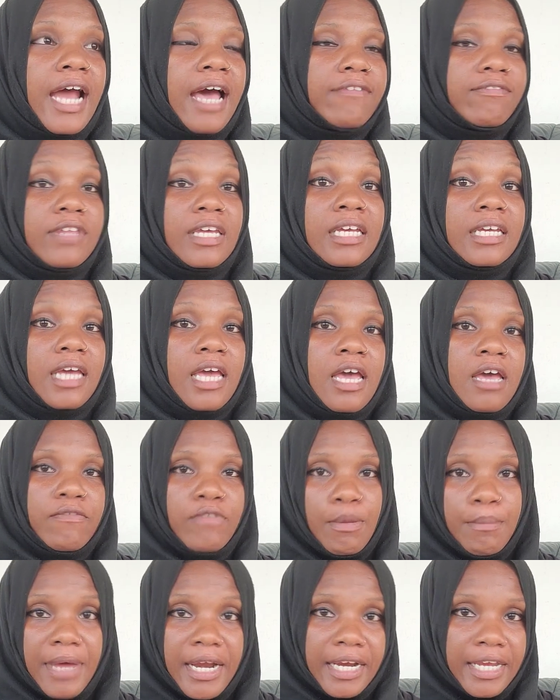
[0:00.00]
I think
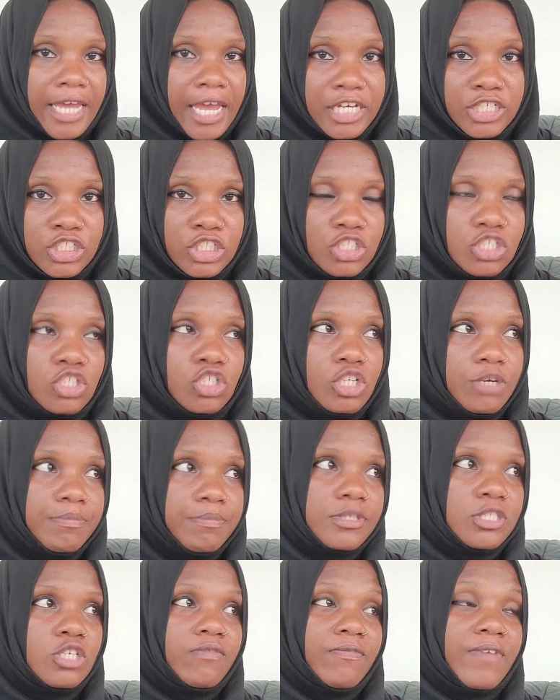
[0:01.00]
the medication is
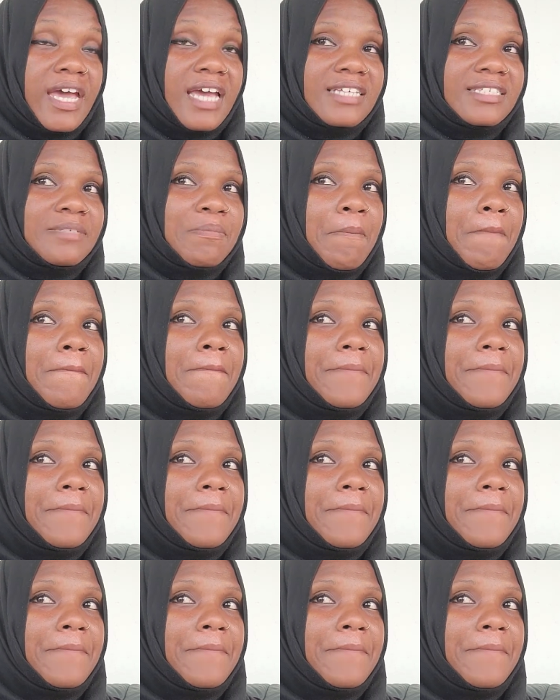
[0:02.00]
dripping too fast